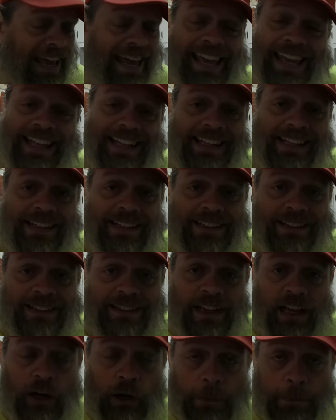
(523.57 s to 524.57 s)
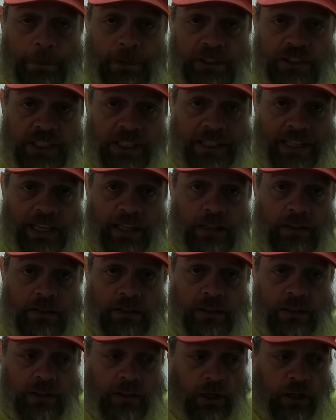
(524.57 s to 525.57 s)
And I hope you check
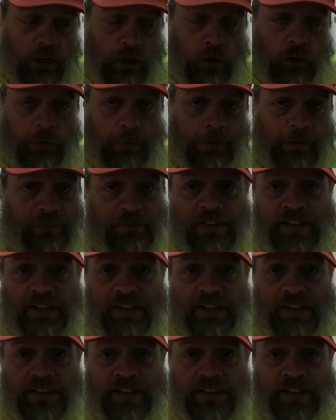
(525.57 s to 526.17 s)
out all my